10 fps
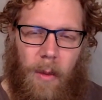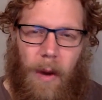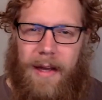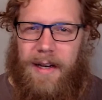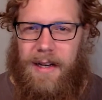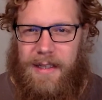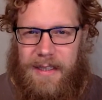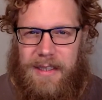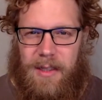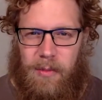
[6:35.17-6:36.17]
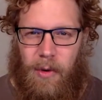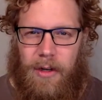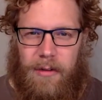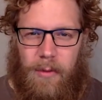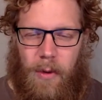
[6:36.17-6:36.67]
Why did it get to the
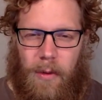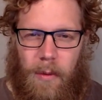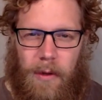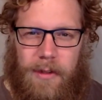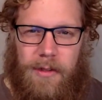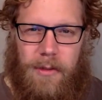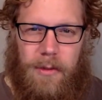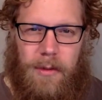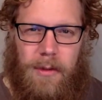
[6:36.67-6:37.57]
point of World War II?